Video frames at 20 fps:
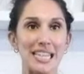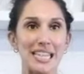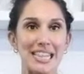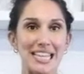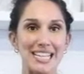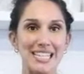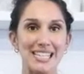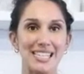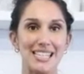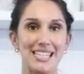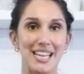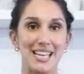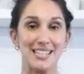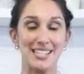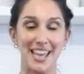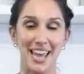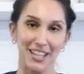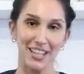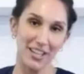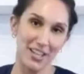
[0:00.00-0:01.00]
This is
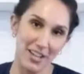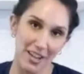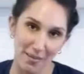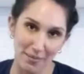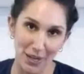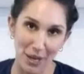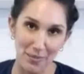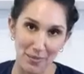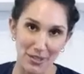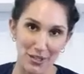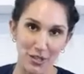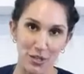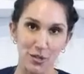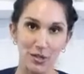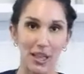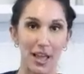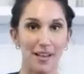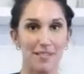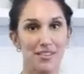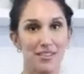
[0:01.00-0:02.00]
Caitlin. I'm coming to you
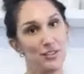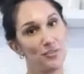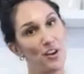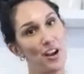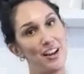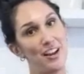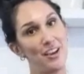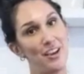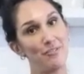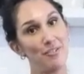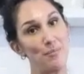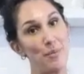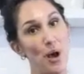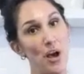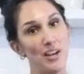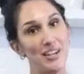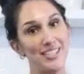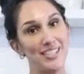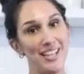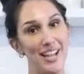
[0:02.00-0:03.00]
live this Friday from
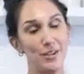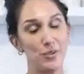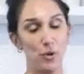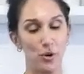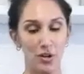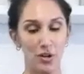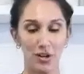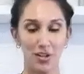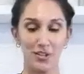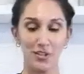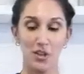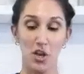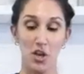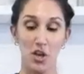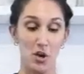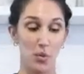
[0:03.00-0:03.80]
Honest headquarters